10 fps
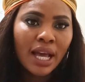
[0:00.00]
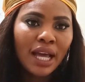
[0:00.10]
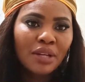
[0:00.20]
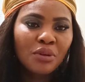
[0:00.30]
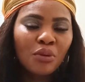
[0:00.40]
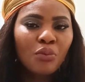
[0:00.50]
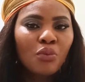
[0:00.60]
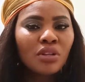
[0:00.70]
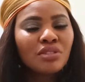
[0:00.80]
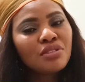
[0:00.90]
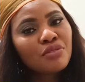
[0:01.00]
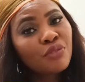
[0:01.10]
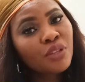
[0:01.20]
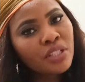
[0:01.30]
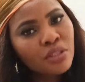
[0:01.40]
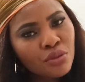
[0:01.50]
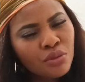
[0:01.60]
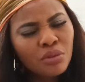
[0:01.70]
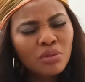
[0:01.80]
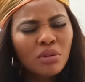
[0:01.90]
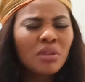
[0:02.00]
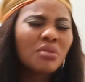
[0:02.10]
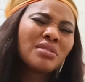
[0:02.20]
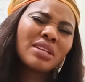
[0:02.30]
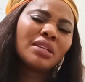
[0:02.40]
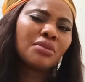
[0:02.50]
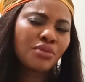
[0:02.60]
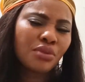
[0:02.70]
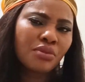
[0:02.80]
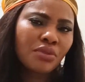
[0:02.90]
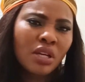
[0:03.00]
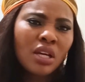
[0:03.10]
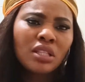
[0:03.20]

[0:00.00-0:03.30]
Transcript: I know what's funny to you. All those kind of stuff.